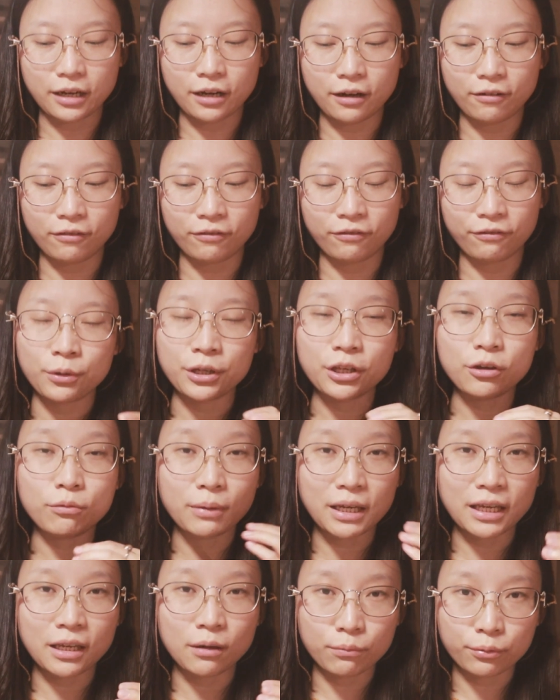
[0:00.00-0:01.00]
of when you're
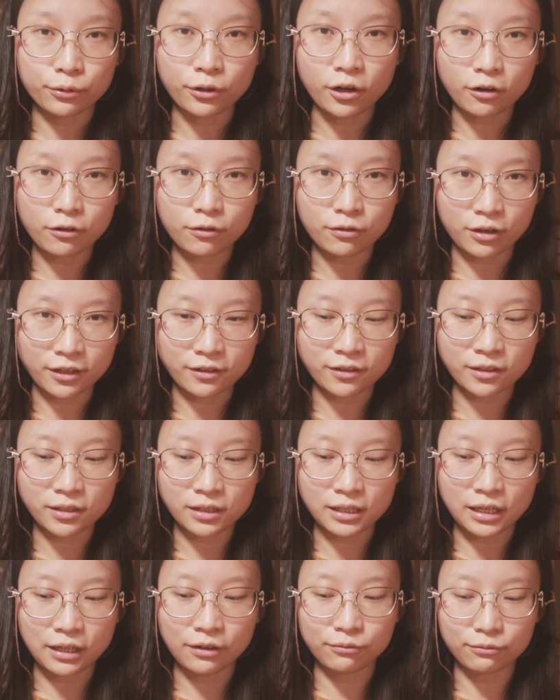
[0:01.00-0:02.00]
making
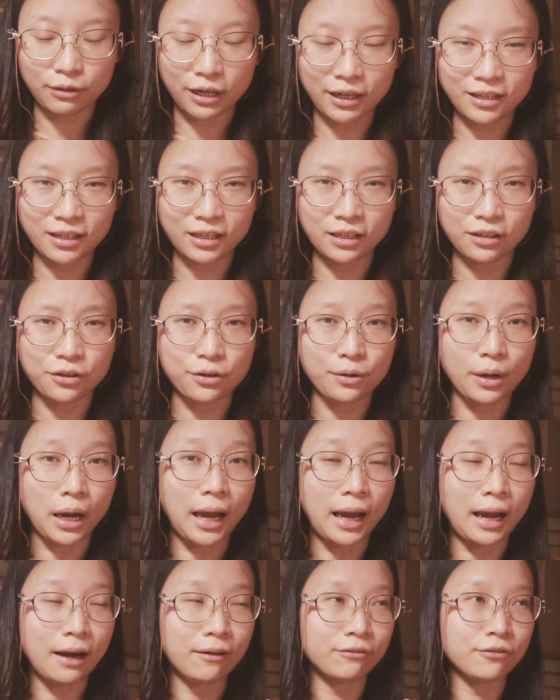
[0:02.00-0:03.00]
progress in writing, you
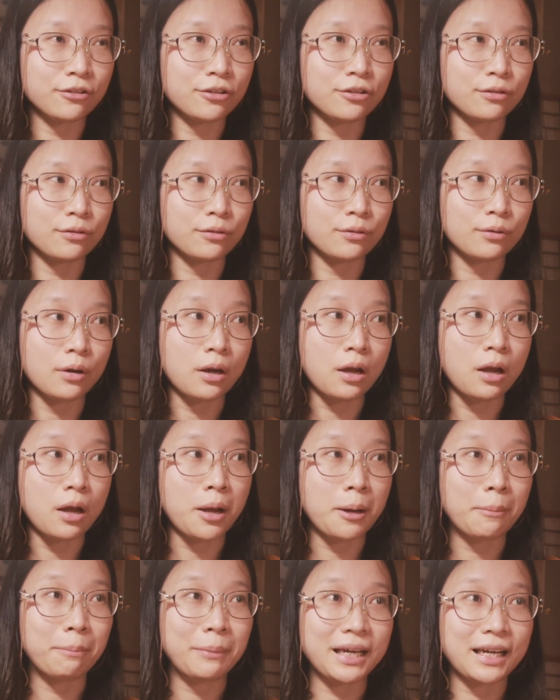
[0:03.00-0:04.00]
have to
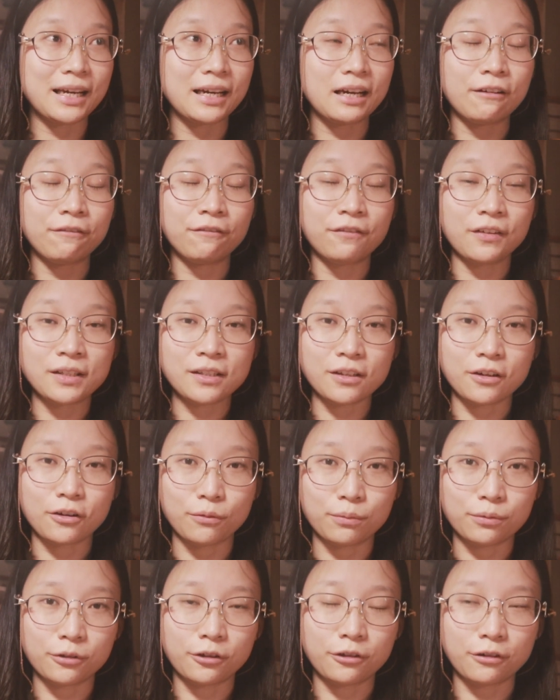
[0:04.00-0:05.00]
make a
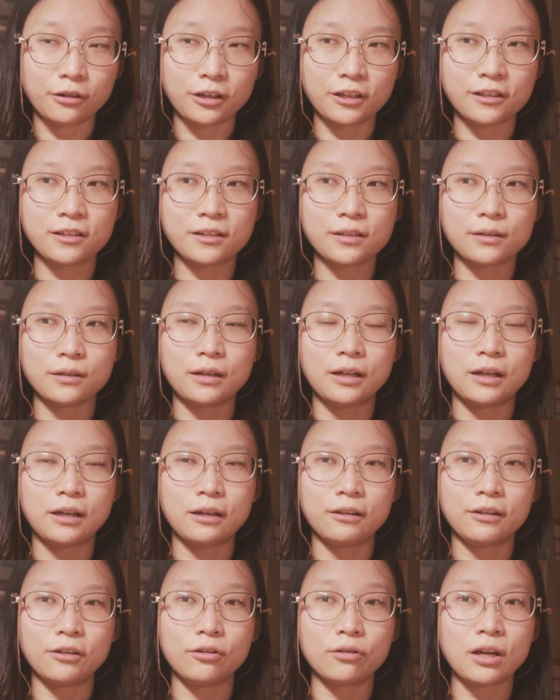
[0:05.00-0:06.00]
physical progress.
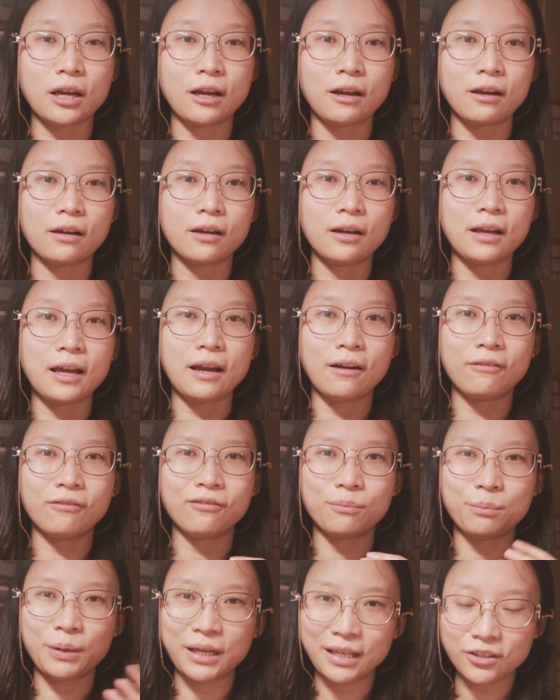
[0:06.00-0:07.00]
You can
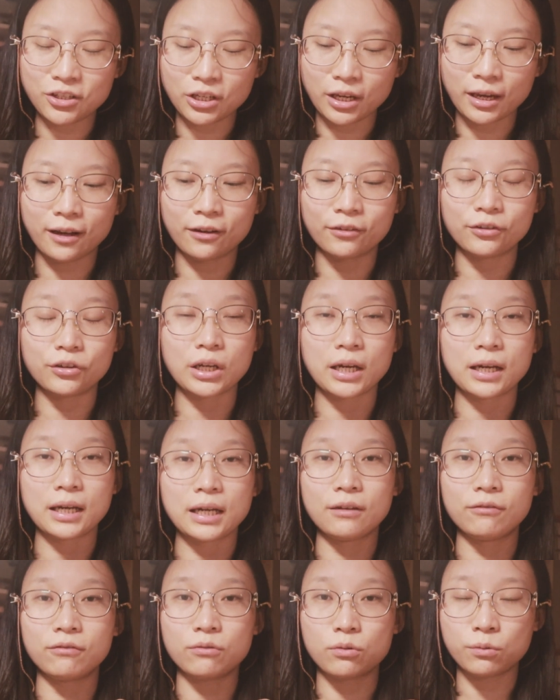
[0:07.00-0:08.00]
have page count, you can
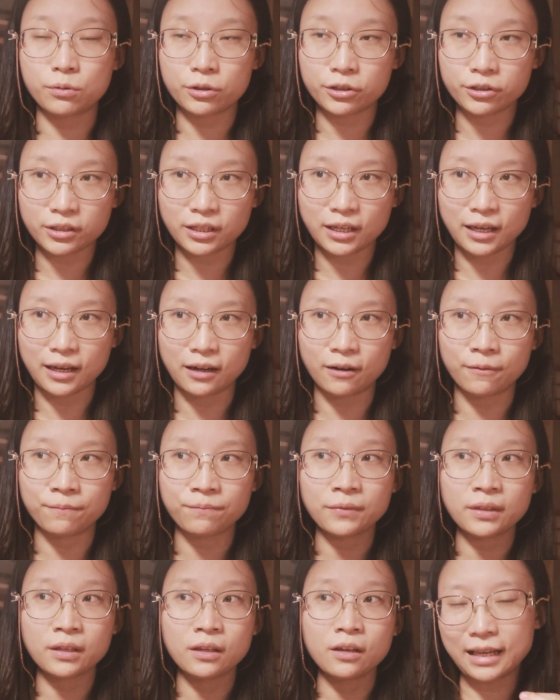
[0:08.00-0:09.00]
have word
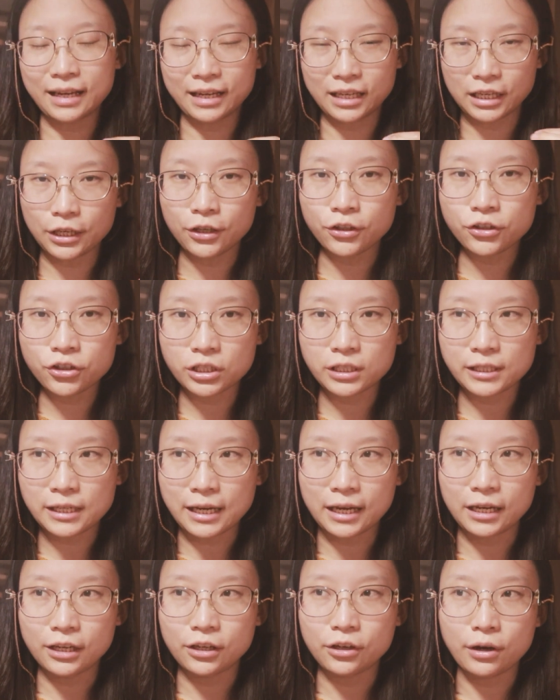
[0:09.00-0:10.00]
count. Like each
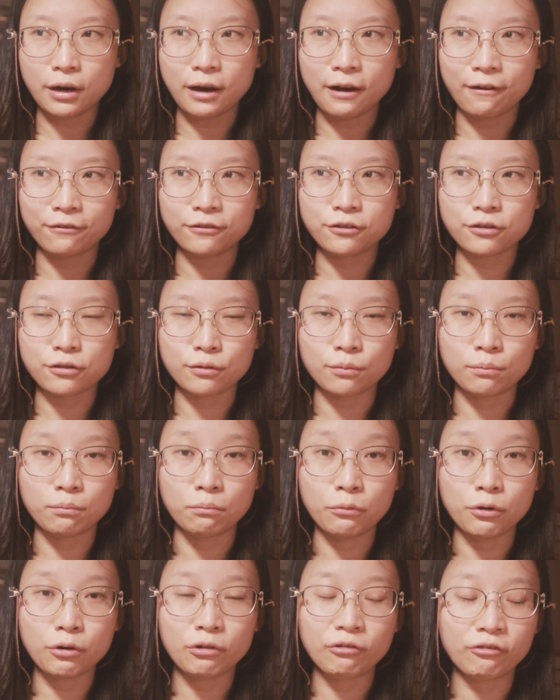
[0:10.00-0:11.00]
day you have to
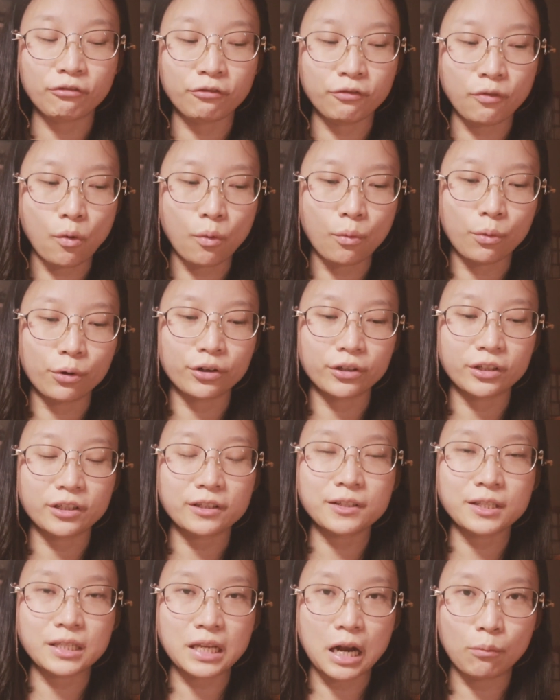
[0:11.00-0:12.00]
move
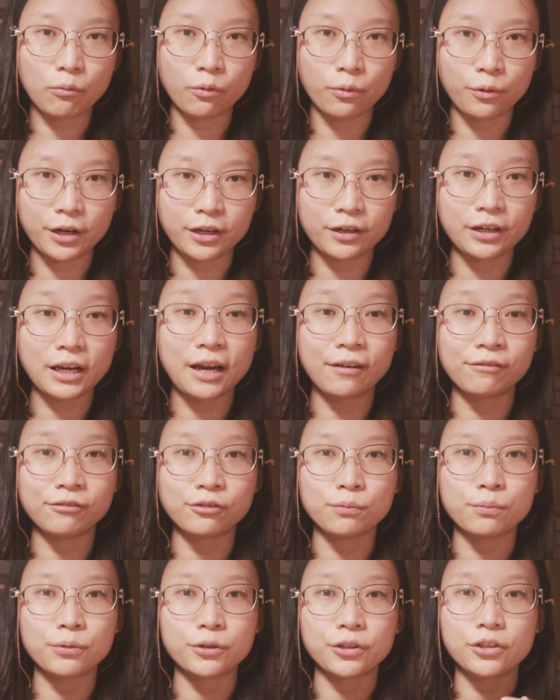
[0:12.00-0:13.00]
forward somewhere, you have
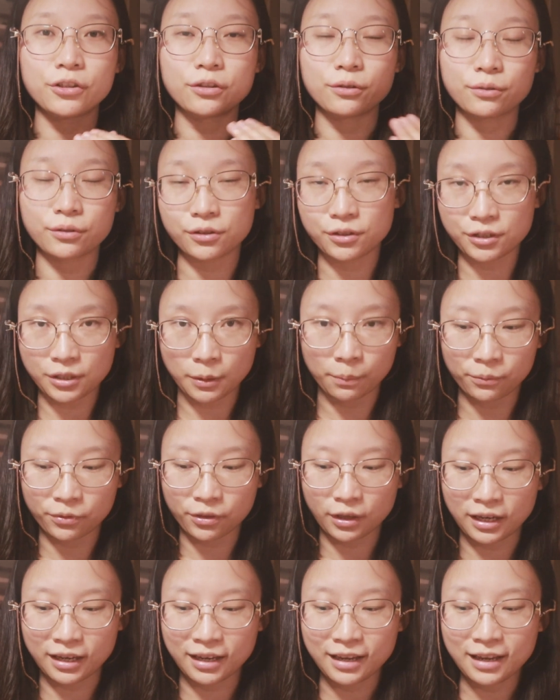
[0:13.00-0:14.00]
to produce
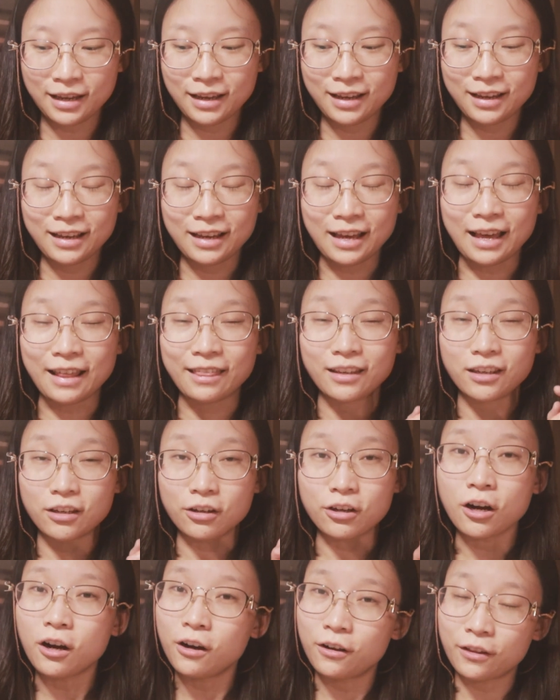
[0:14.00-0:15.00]
something, and then
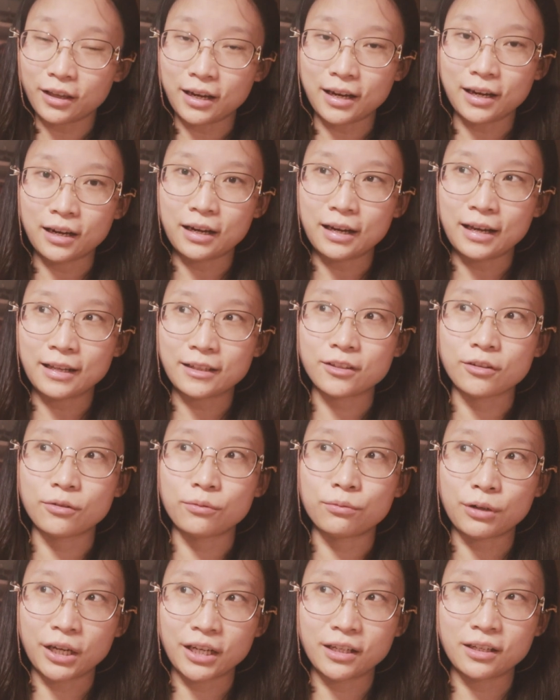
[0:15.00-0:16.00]
you call that as a
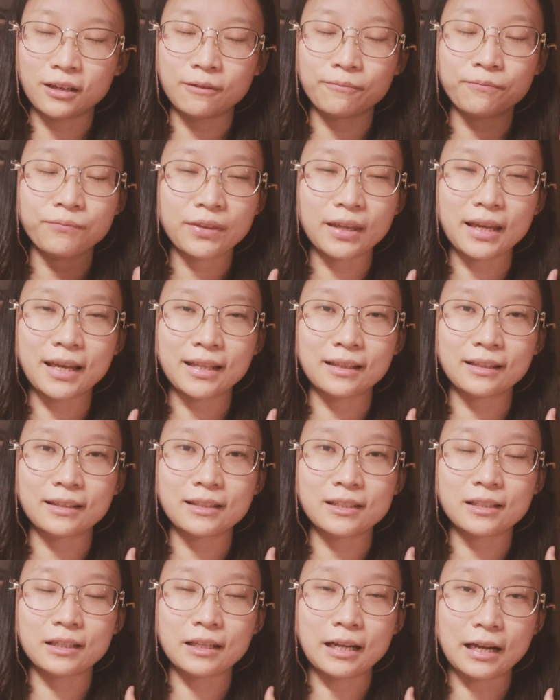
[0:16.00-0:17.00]
writing. At
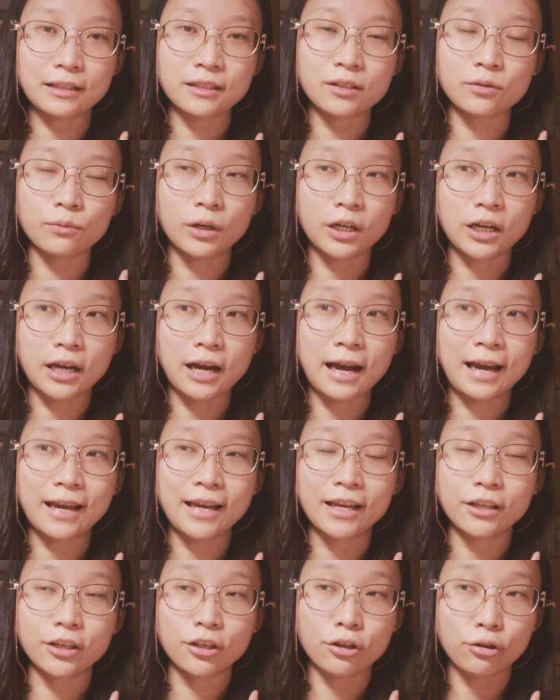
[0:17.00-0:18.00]
least that's what
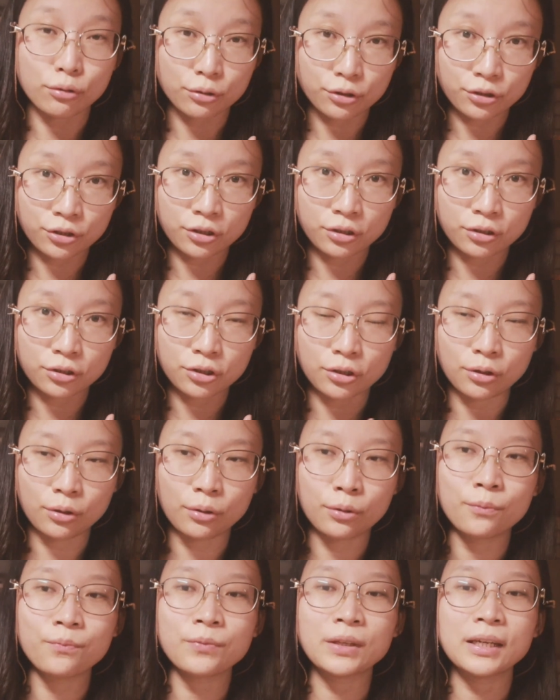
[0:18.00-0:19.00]
I used to
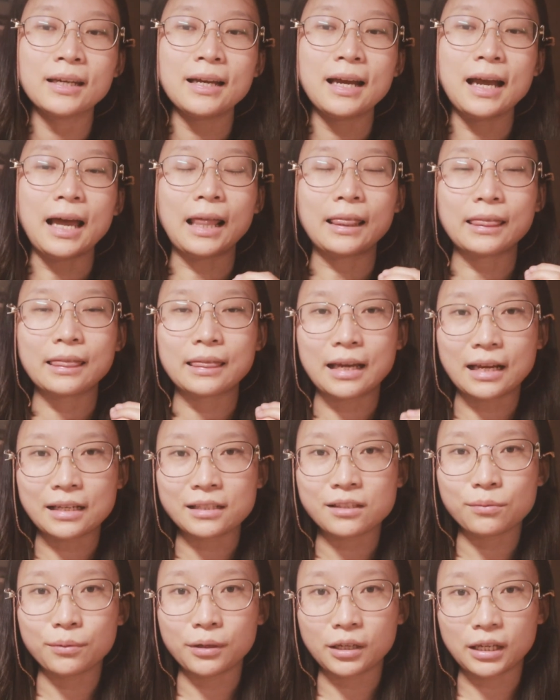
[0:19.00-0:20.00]
do, and
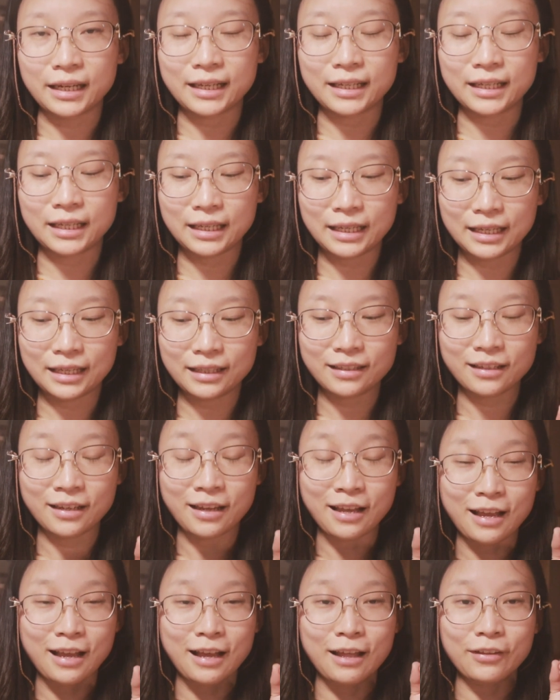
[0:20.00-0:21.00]
that's when I hit
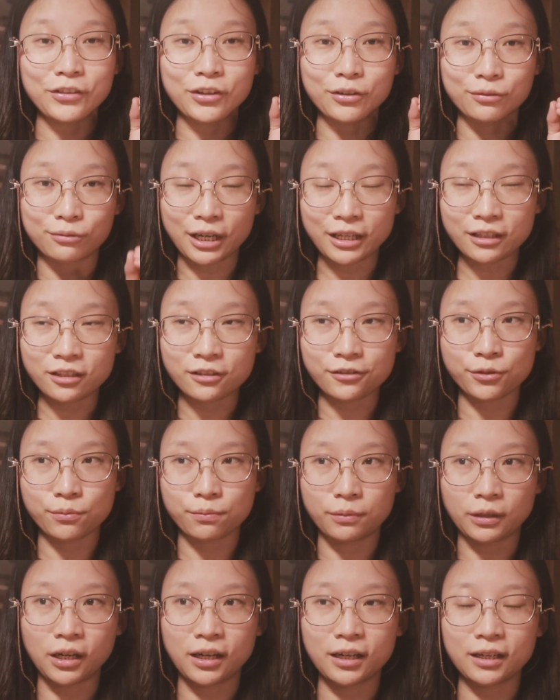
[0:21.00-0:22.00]
the writer's
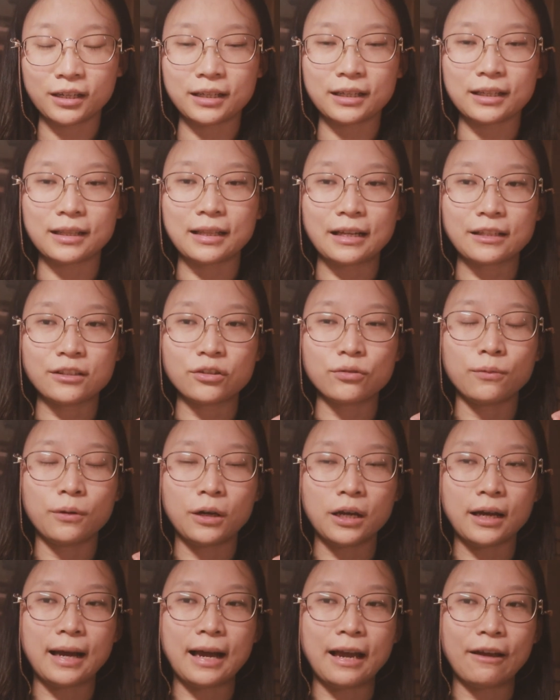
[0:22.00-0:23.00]
block. That's
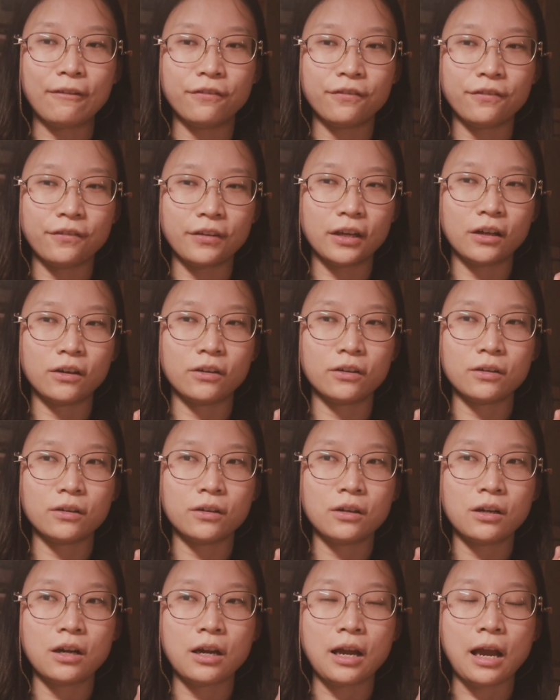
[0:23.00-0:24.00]
when I feel
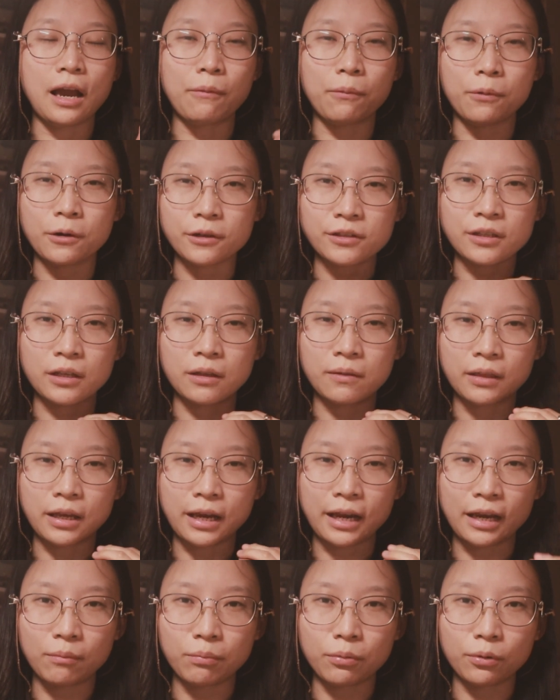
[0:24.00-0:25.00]
I wasn't
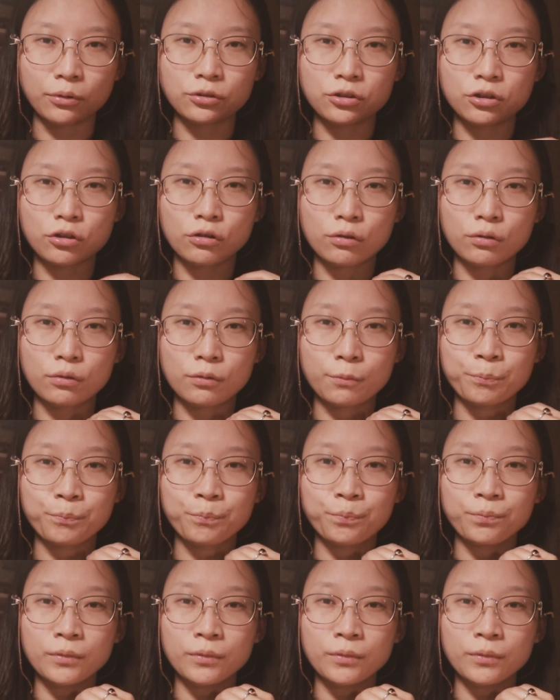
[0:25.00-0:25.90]
able to